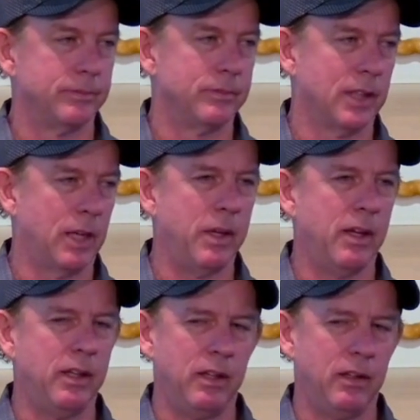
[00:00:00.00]
How many
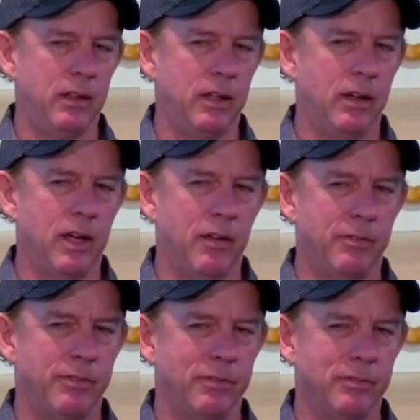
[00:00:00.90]
in here have
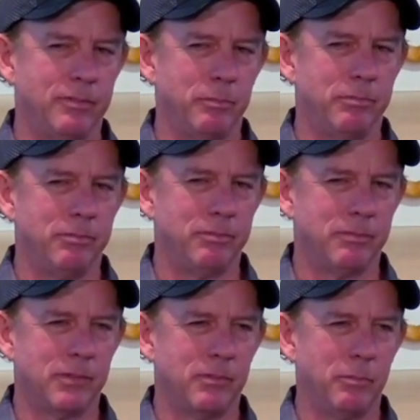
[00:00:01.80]

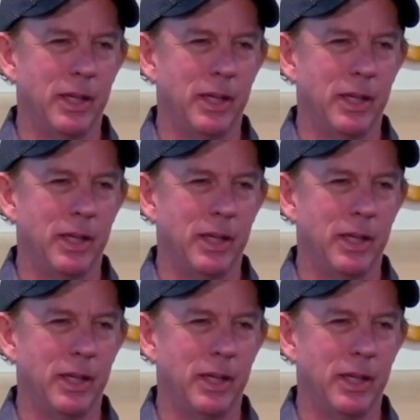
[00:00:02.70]
been